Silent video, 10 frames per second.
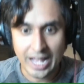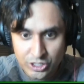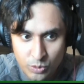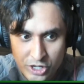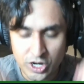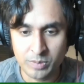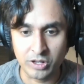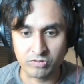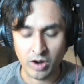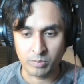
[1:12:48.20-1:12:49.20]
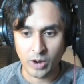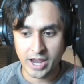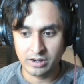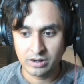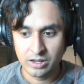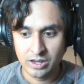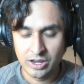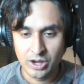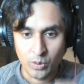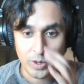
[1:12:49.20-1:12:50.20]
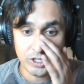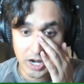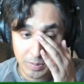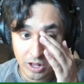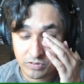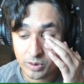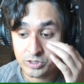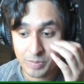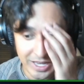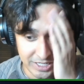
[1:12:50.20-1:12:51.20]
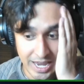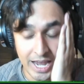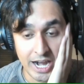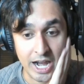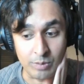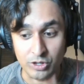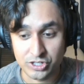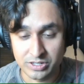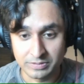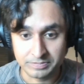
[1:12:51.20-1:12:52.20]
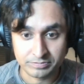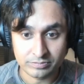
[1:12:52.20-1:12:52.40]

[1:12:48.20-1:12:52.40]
That's what we drink milk from, right? We drink milk from domesticated animals.